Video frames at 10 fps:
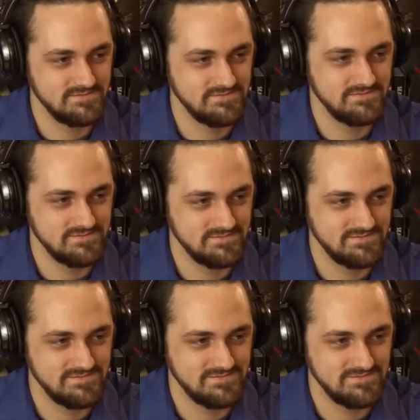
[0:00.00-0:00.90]

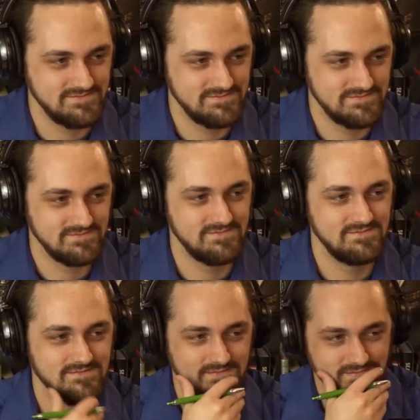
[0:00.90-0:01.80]

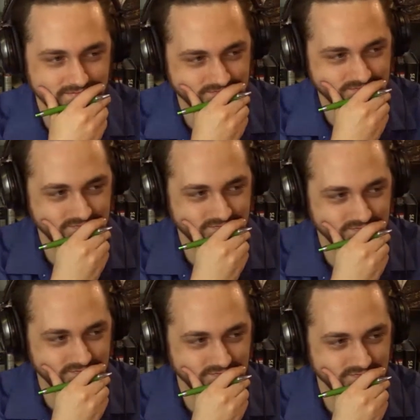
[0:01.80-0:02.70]

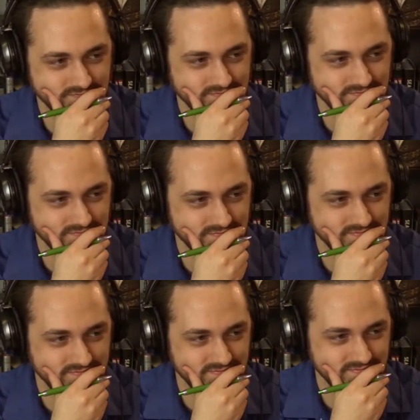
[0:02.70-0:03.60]

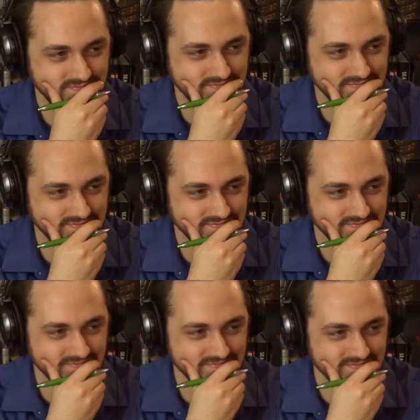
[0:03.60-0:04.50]

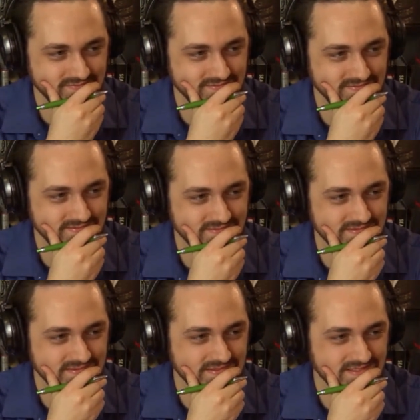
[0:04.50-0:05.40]

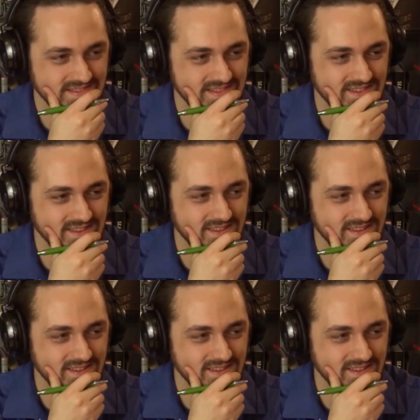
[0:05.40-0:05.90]
No words are spoken by the person on screen.